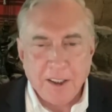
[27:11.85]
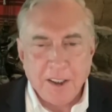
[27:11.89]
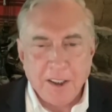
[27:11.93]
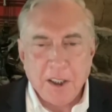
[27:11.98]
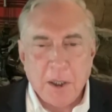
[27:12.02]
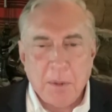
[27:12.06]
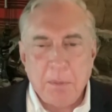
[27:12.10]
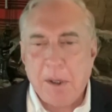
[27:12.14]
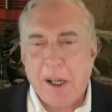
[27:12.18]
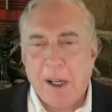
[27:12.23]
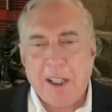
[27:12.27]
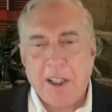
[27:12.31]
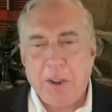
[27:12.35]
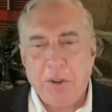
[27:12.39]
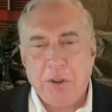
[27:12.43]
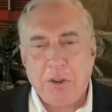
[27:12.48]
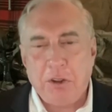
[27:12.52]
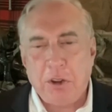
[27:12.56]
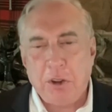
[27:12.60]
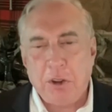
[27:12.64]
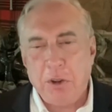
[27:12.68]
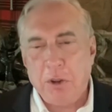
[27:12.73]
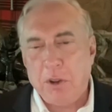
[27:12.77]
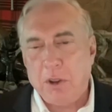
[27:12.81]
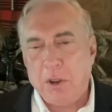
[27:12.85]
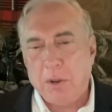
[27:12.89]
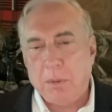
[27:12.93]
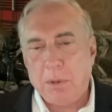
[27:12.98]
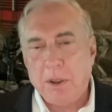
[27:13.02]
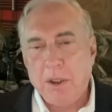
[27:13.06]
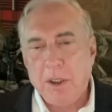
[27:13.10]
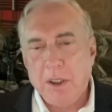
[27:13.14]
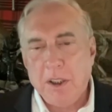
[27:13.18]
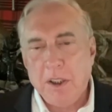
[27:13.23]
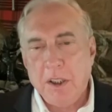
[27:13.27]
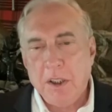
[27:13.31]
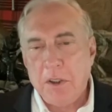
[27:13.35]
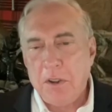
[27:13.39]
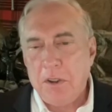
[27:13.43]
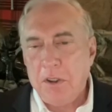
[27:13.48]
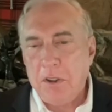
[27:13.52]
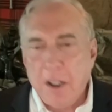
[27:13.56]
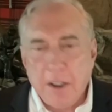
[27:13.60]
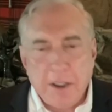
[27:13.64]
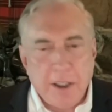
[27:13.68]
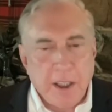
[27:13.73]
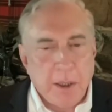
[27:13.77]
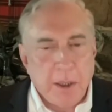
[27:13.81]
about Eastern Europe,
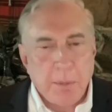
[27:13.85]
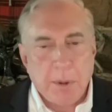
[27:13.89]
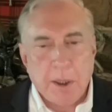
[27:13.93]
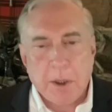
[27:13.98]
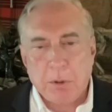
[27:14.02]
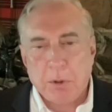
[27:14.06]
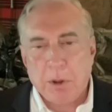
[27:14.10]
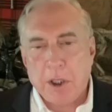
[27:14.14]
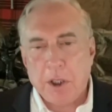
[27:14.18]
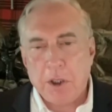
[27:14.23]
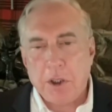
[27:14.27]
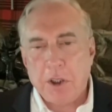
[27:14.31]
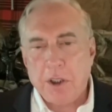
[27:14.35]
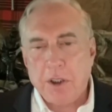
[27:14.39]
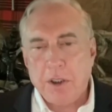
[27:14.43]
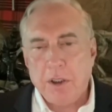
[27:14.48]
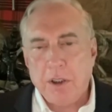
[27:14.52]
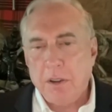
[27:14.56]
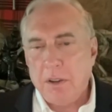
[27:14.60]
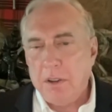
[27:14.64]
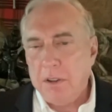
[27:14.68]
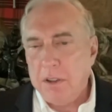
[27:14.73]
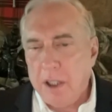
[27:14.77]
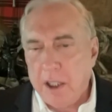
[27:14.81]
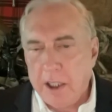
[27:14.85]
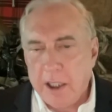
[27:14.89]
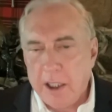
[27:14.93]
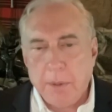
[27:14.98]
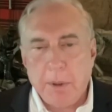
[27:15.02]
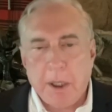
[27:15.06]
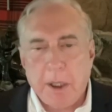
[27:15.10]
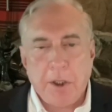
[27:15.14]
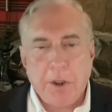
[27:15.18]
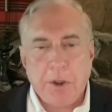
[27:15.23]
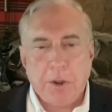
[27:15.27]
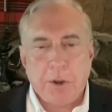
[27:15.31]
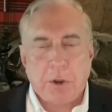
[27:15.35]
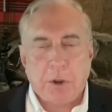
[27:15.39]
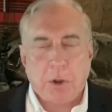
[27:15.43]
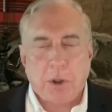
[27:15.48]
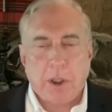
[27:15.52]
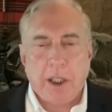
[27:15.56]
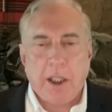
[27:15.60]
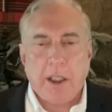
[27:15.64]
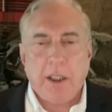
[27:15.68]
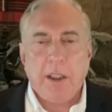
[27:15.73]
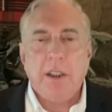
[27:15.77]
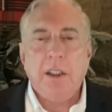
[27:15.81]
nothing about Russia, nothing about
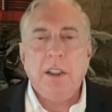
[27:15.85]
Ukraine.